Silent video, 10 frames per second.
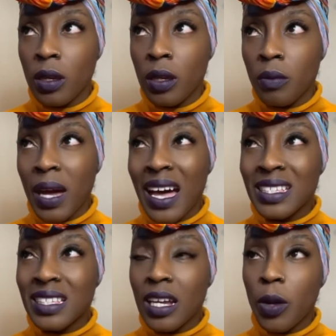
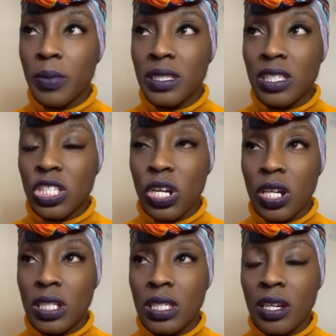passing out business
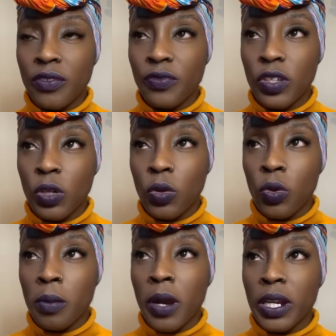cards i feel
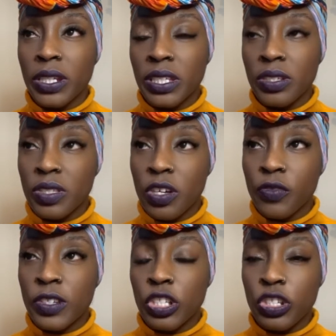or marketing yourself
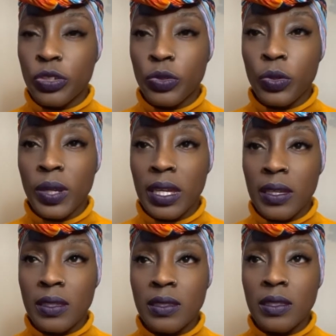in general
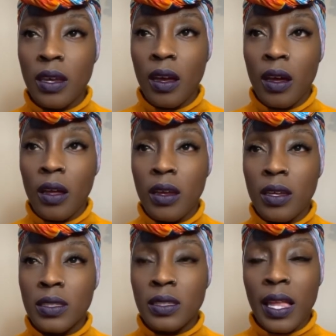is
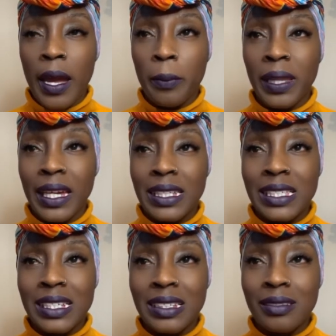is like
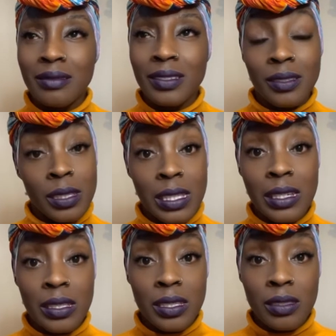planting
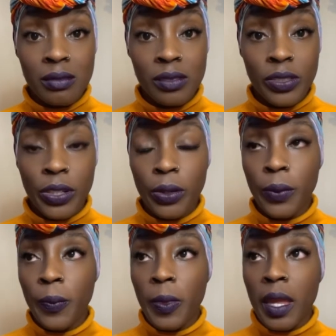seeds you
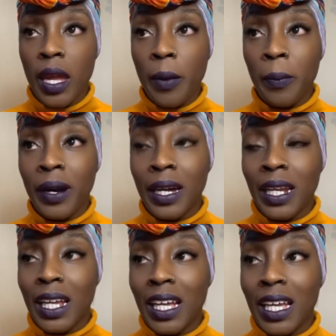know but
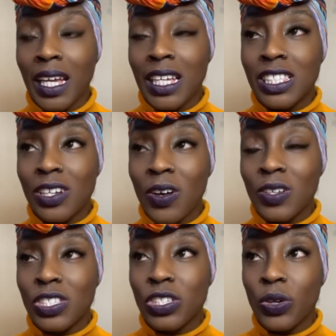it's
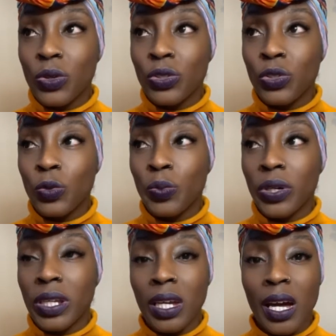also you
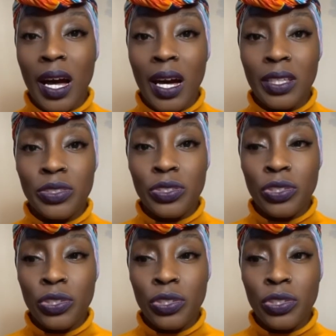putting god's